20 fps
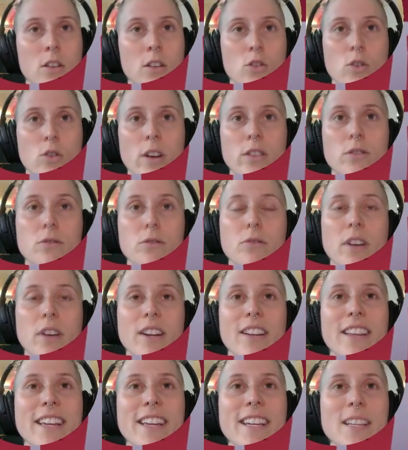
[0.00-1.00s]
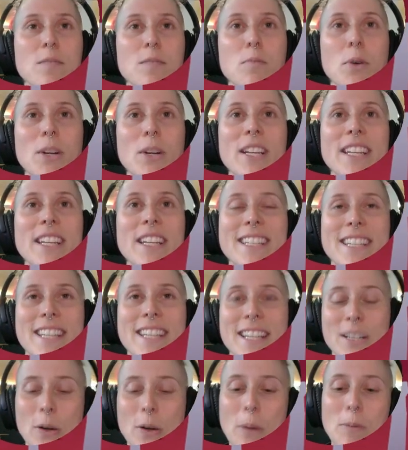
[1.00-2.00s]
try to find a link and put it in
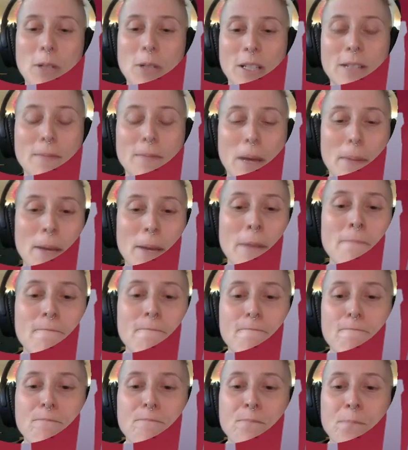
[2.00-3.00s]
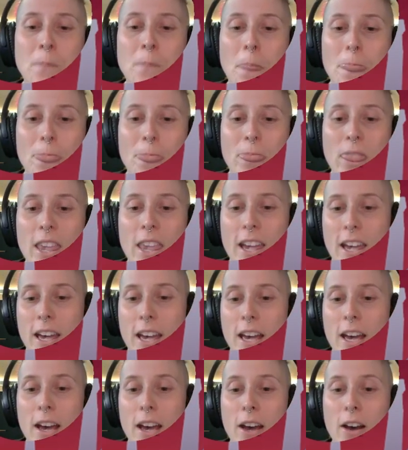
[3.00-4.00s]
the description, maybe.
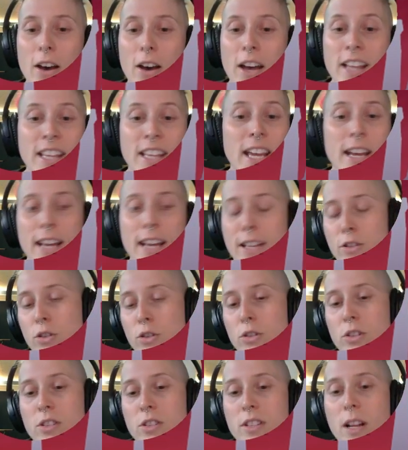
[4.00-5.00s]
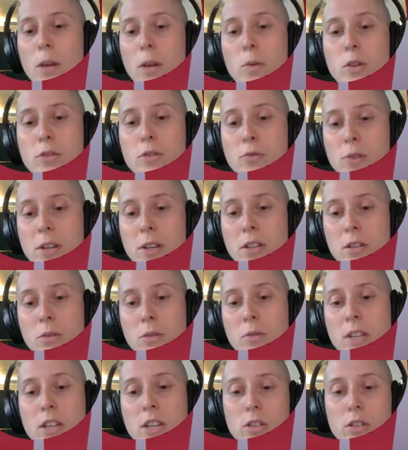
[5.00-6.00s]
And so the style was free, so
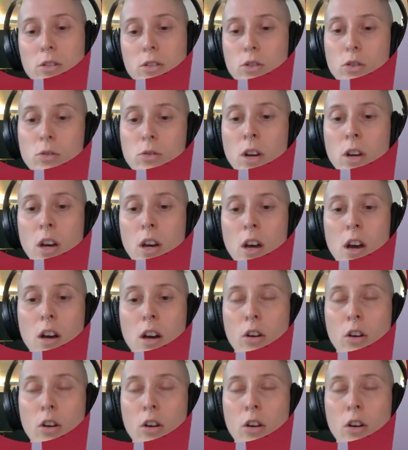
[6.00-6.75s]
we could do a